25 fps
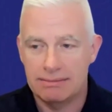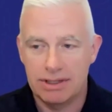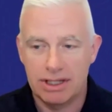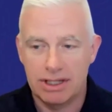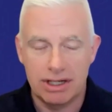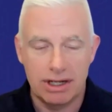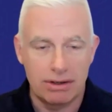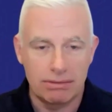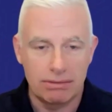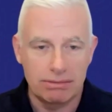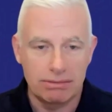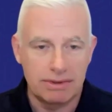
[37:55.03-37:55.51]

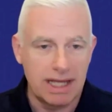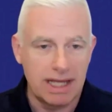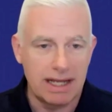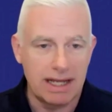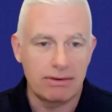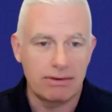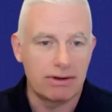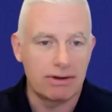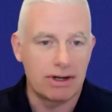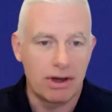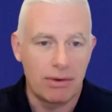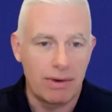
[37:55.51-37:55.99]
you know,
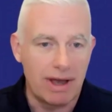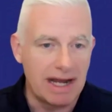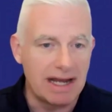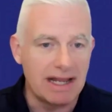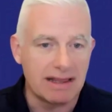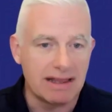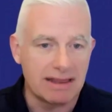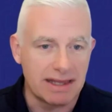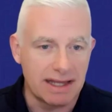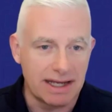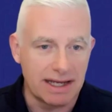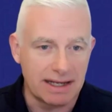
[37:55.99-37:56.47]
they don't know
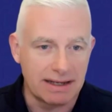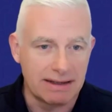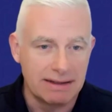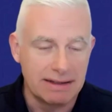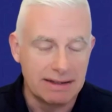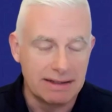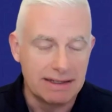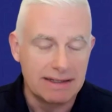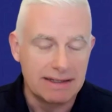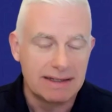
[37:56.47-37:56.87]
anything.